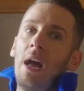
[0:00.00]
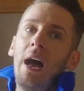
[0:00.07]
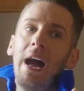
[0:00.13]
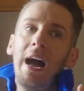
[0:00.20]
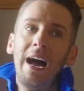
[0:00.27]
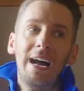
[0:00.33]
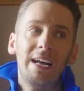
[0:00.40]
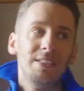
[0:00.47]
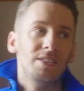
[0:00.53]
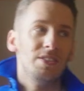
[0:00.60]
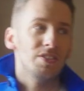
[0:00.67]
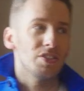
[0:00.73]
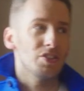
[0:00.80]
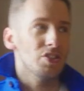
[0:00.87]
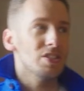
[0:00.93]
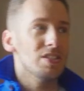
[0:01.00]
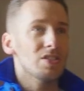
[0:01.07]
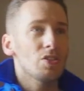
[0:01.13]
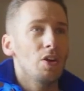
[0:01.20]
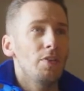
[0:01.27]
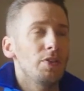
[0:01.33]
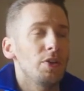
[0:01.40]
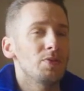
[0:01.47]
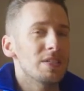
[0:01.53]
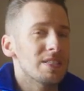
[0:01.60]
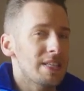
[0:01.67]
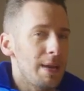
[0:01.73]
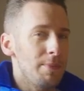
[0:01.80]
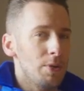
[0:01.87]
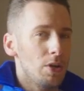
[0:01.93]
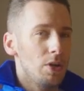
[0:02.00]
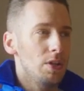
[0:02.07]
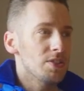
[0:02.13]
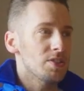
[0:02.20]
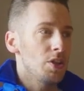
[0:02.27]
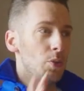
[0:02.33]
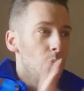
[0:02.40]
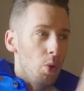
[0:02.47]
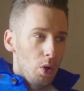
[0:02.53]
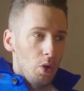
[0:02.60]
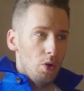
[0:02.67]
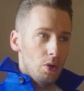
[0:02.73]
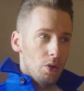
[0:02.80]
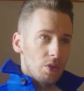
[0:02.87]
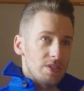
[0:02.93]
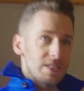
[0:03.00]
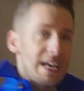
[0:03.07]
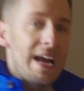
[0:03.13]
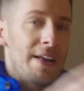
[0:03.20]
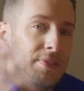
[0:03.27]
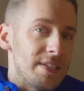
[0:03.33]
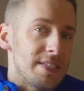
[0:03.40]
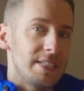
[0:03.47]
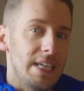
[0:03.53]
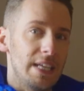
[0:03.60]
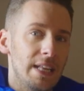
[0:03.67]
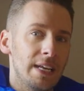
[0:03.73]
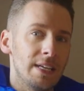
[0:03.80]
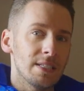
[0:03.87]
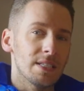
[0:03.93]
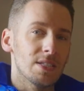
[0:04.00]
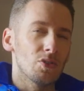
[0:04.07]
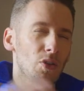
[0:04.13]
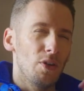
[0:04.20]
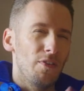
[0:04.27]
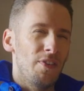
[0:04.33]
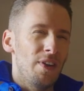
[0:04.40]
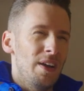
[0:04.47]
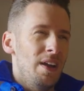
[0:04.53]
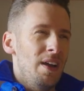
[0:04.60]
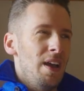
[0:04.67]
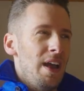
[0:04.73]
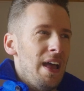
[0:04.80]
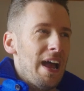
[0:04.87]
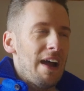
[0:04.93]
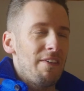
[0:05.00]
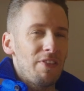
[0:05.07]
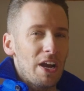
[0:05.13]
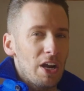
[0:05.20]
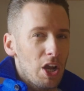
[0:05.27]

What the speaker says: and just sort of use the same colours on the walls and the ceiling to sort of have that